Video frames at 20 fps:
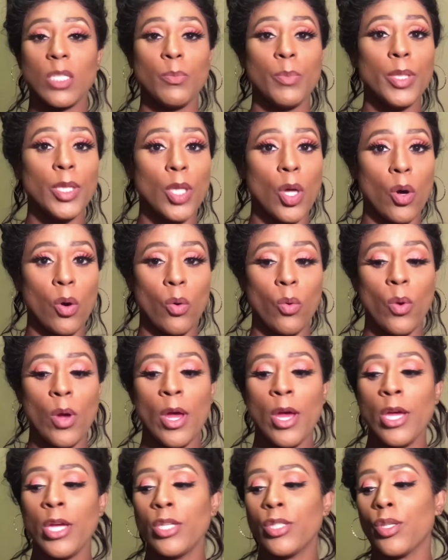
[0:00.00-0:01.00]
is below.
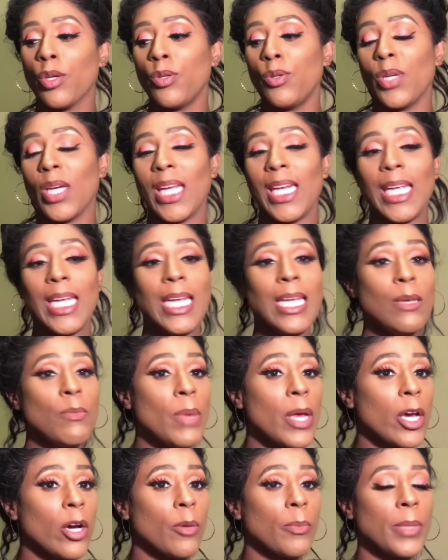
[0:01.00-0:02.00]
So you can
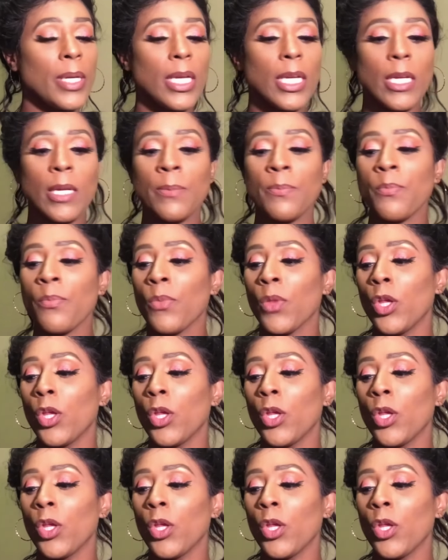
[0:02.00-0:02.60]
email me,